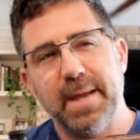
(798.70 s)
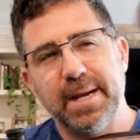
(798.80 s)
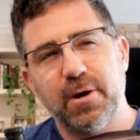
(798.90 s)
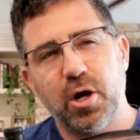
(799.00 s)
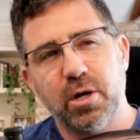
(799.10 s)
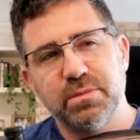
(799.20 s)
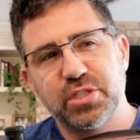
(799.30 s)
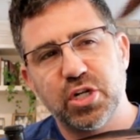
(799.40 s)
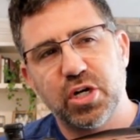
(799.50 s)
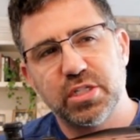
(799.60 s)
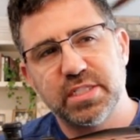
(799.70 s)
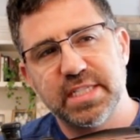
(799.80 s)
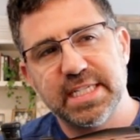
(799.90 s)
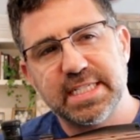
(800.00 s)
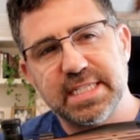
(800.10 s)
Air Arms calls
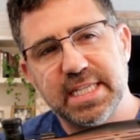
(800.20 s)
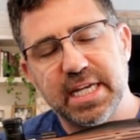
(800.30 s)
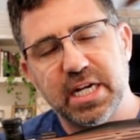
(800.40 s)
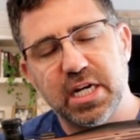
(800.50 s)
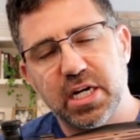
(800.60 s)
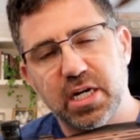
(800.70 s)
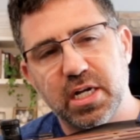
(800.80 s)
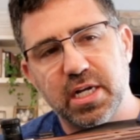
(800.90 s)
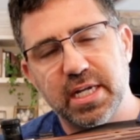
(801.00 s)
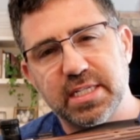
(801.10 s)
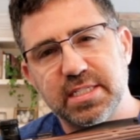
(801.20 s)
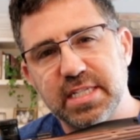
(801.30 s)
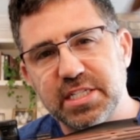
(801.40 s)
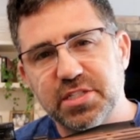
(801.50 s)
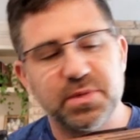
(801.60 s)
this their
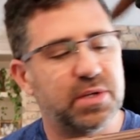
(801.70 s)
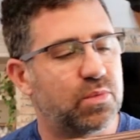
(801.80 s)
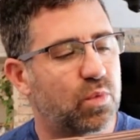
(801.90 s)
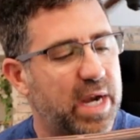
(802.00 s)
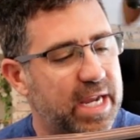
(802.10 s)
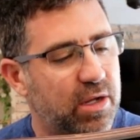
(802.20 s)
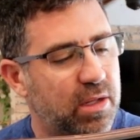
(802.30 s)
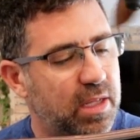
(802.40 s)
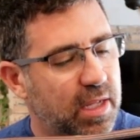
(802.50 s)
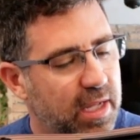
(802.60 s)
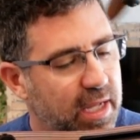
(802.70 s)
accessory rail.